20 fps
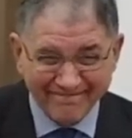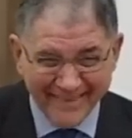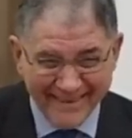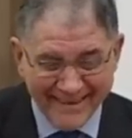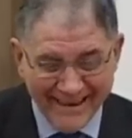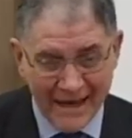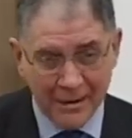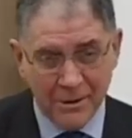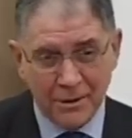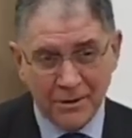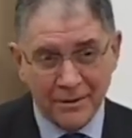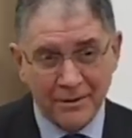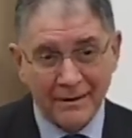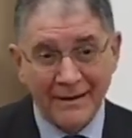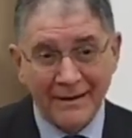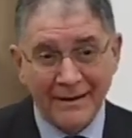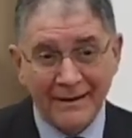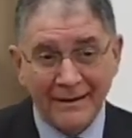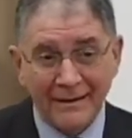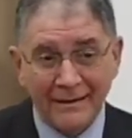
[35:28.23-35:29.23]
yes,
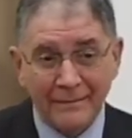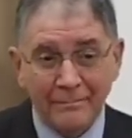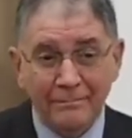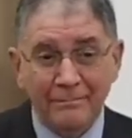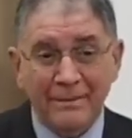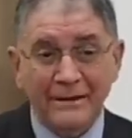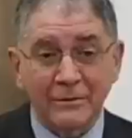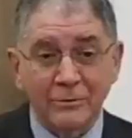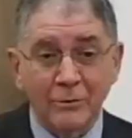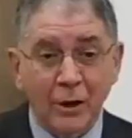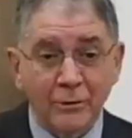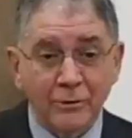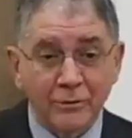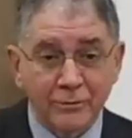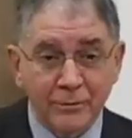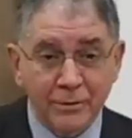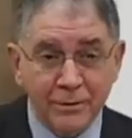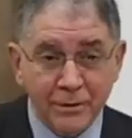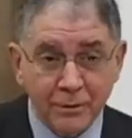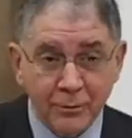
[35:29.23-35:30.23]
but not
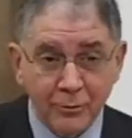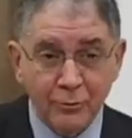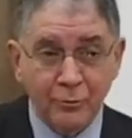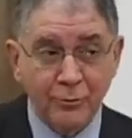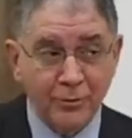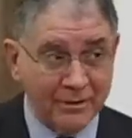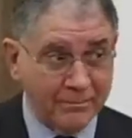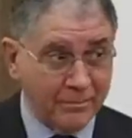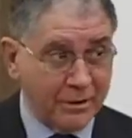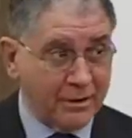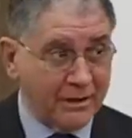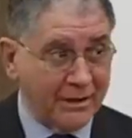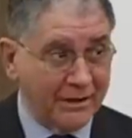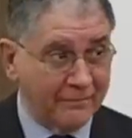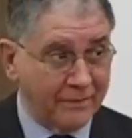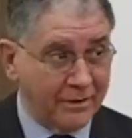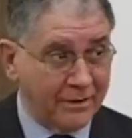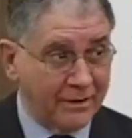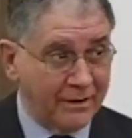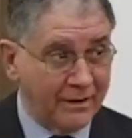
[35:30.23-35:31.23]
through
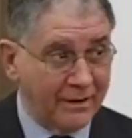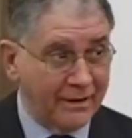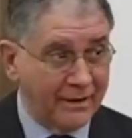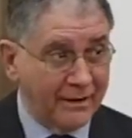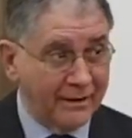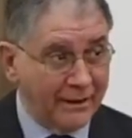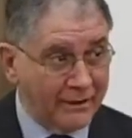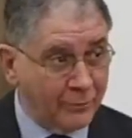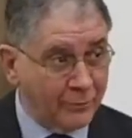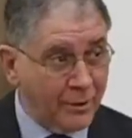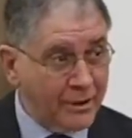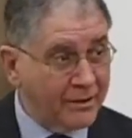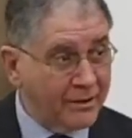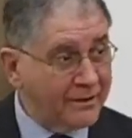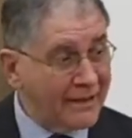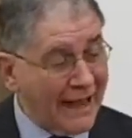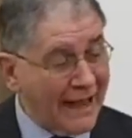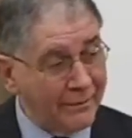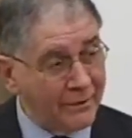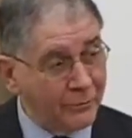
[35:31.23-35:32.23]
themselves. It was the
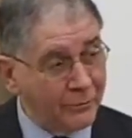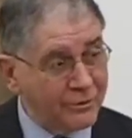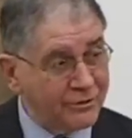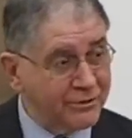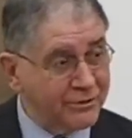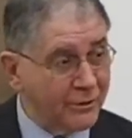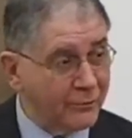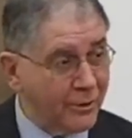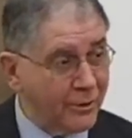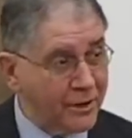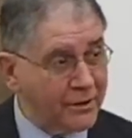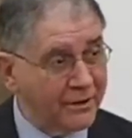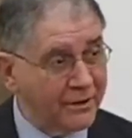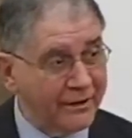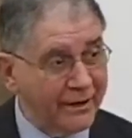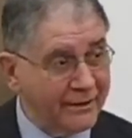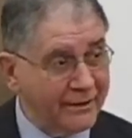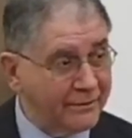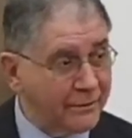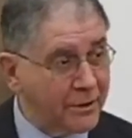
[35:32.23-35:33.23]
time in which there was the
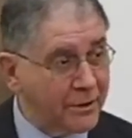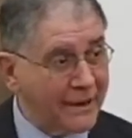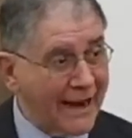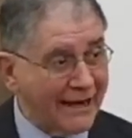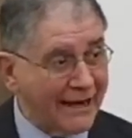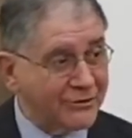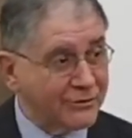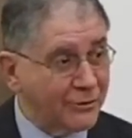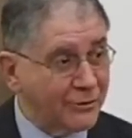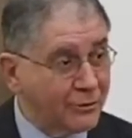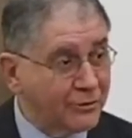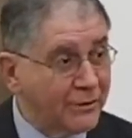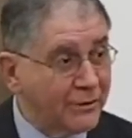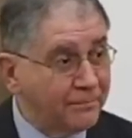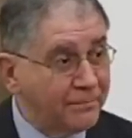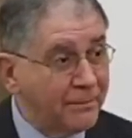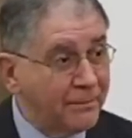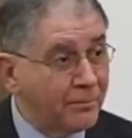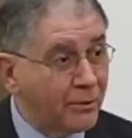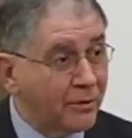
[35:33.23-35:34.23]
great discussion on the
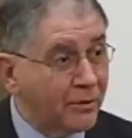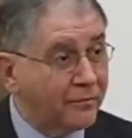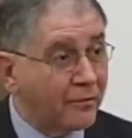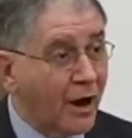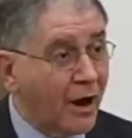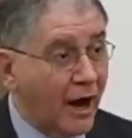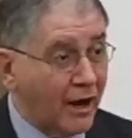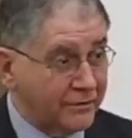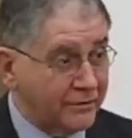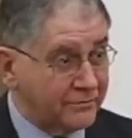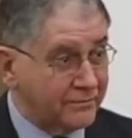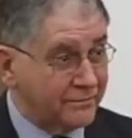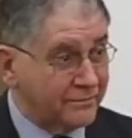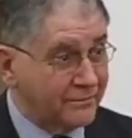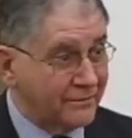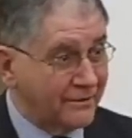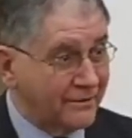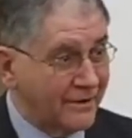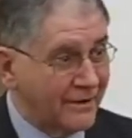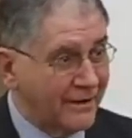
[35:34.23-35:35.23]
people of God.
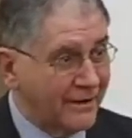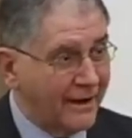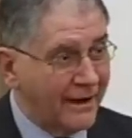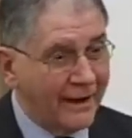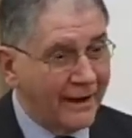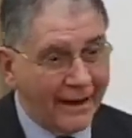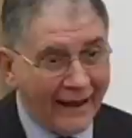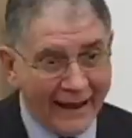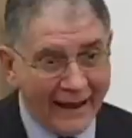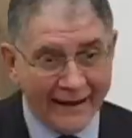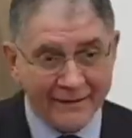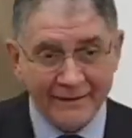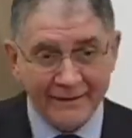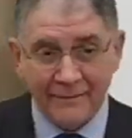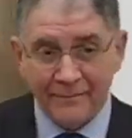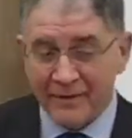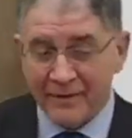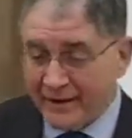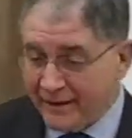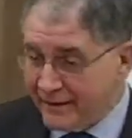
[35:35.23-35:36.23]

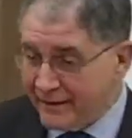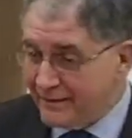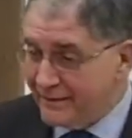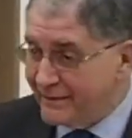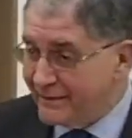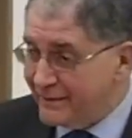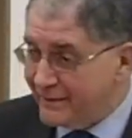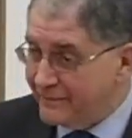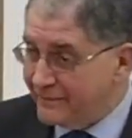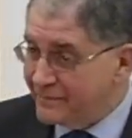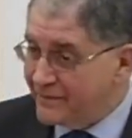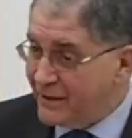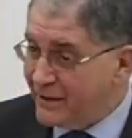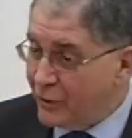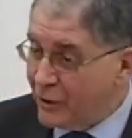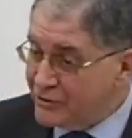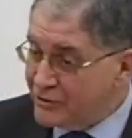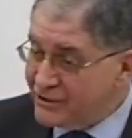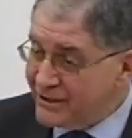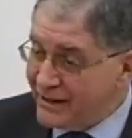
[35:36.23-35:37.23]
And the
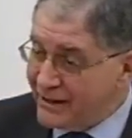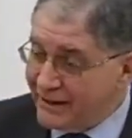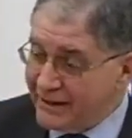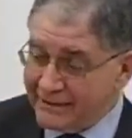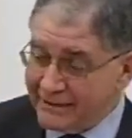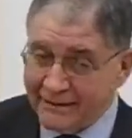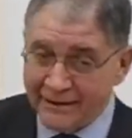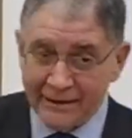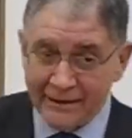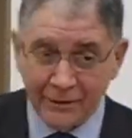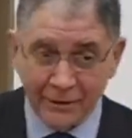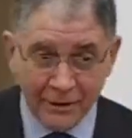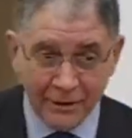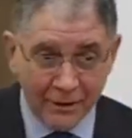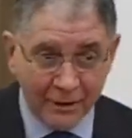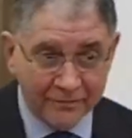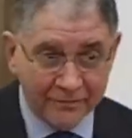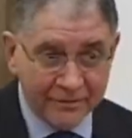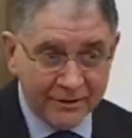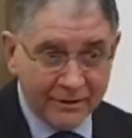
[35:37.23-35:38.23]
theological category
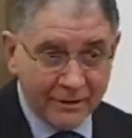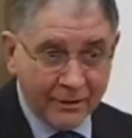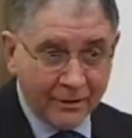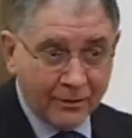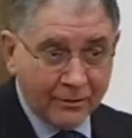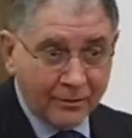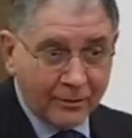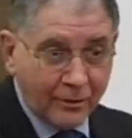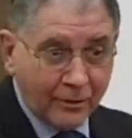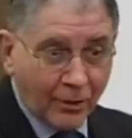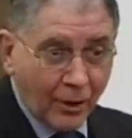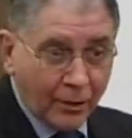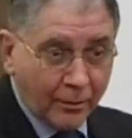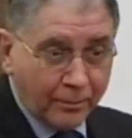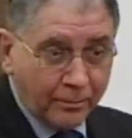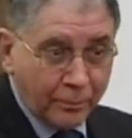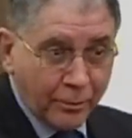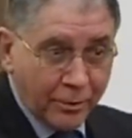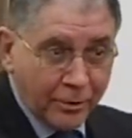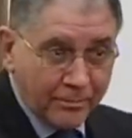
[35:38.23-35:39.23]
of the
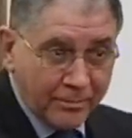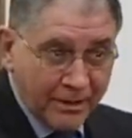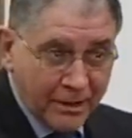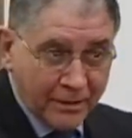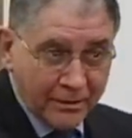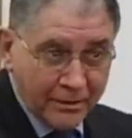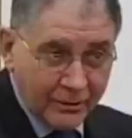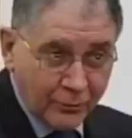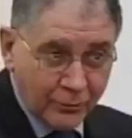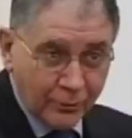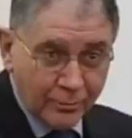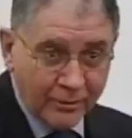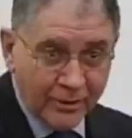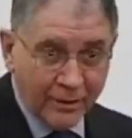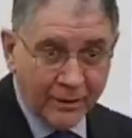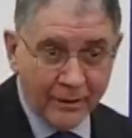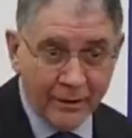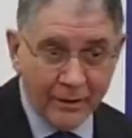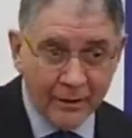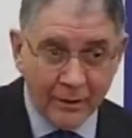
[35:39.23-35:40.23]
corpus mysticum
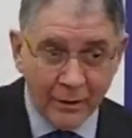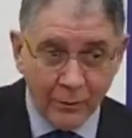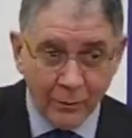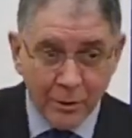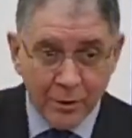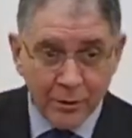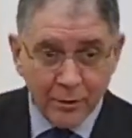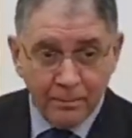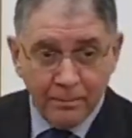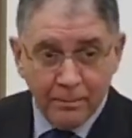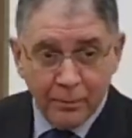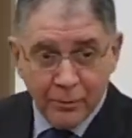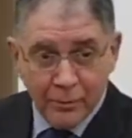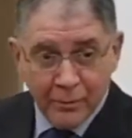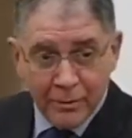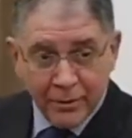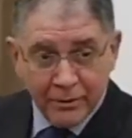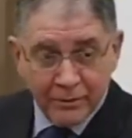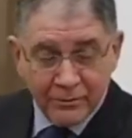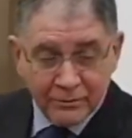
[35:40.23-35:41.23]
was
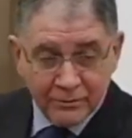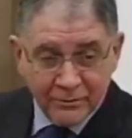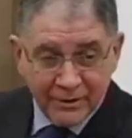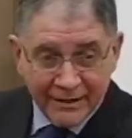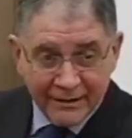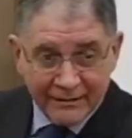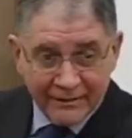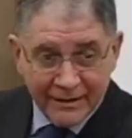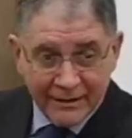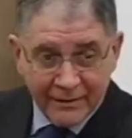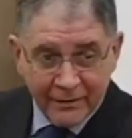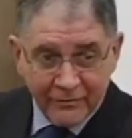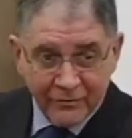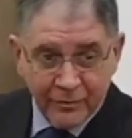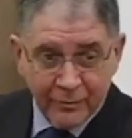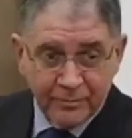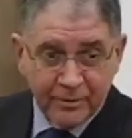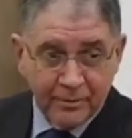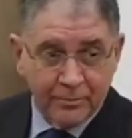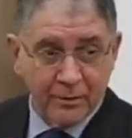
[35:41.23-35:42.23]
opposed to the category of
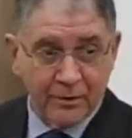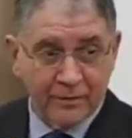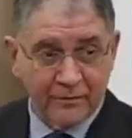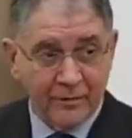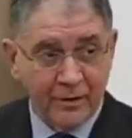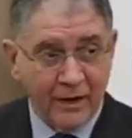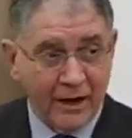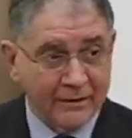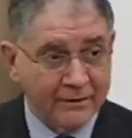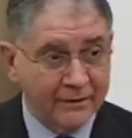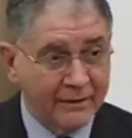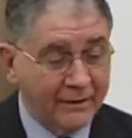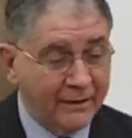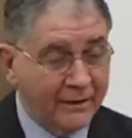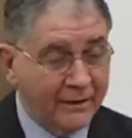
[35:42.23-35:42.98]
the people of God.